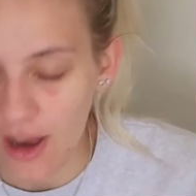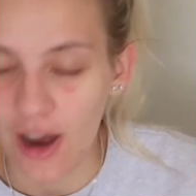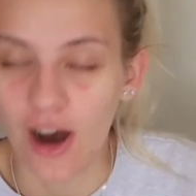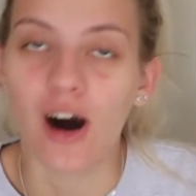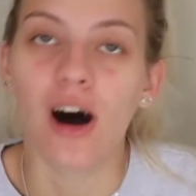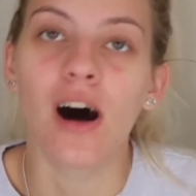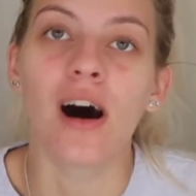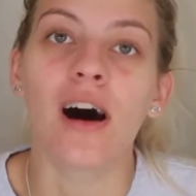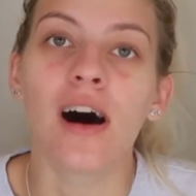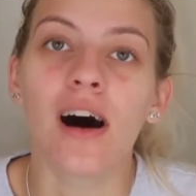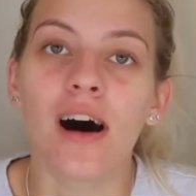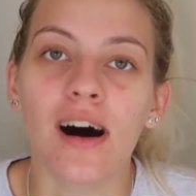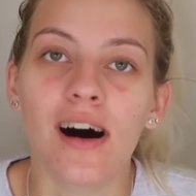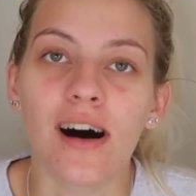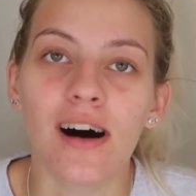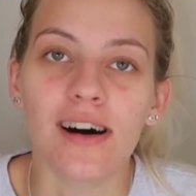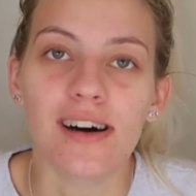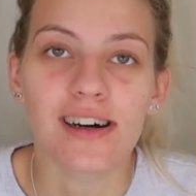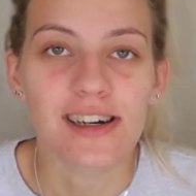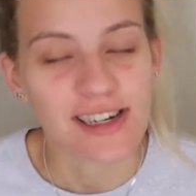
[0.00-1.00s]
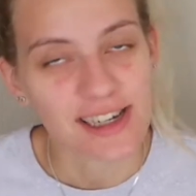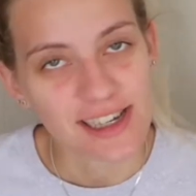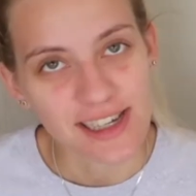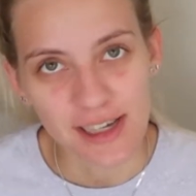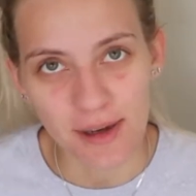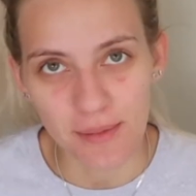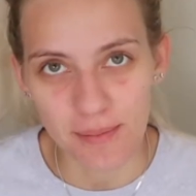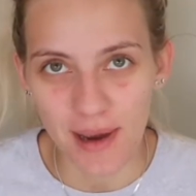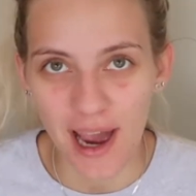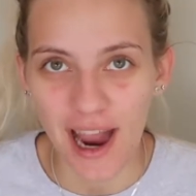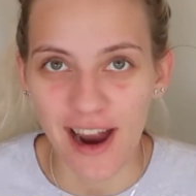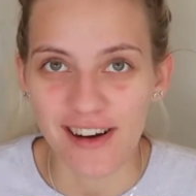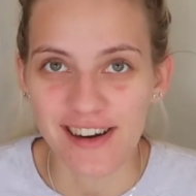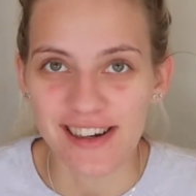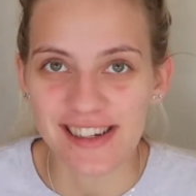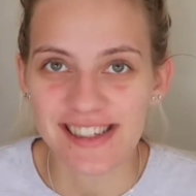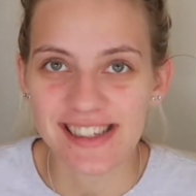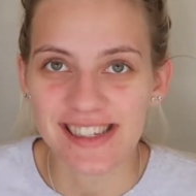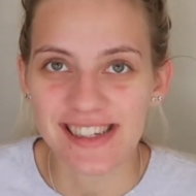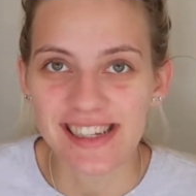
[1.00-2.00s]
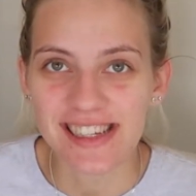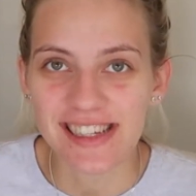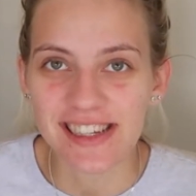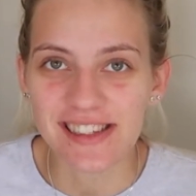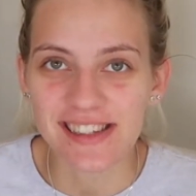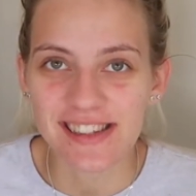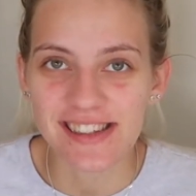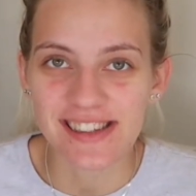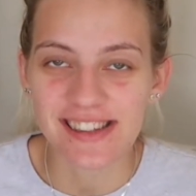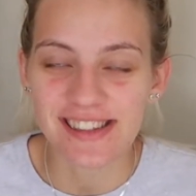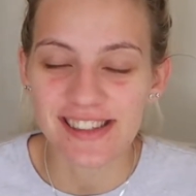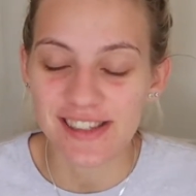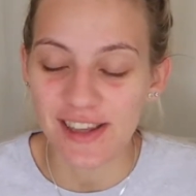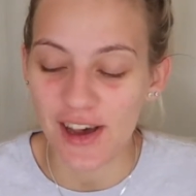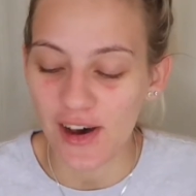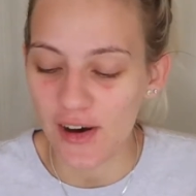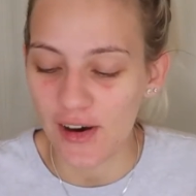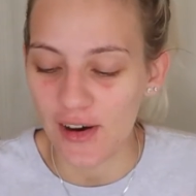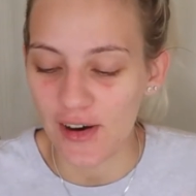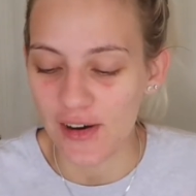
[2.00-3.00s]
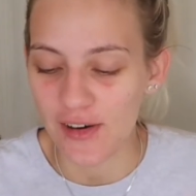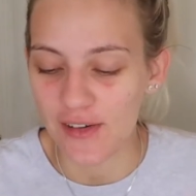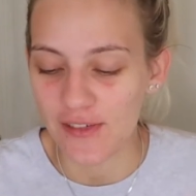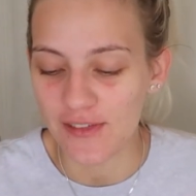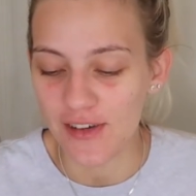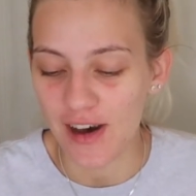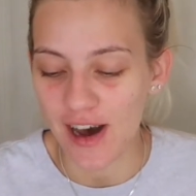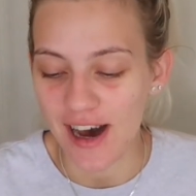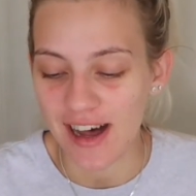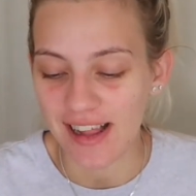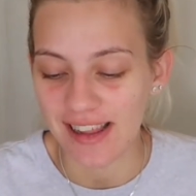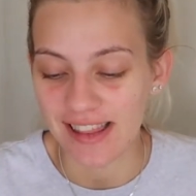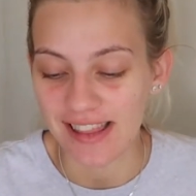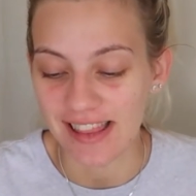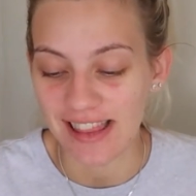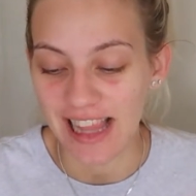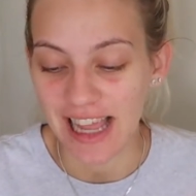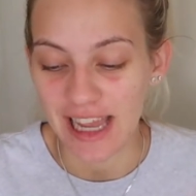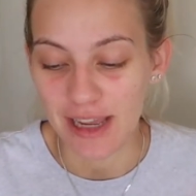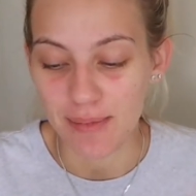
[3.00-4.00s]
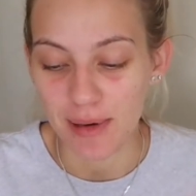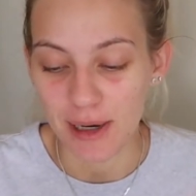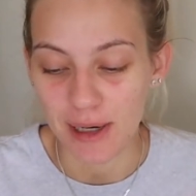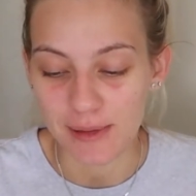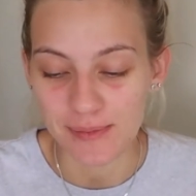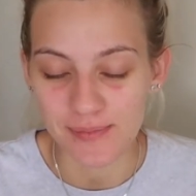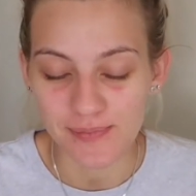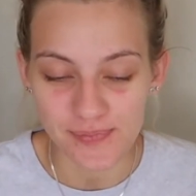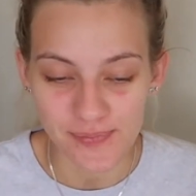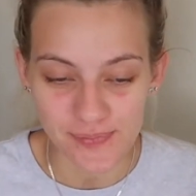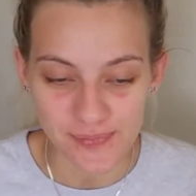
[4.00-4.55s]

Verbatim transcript: Oh! comparisons of labour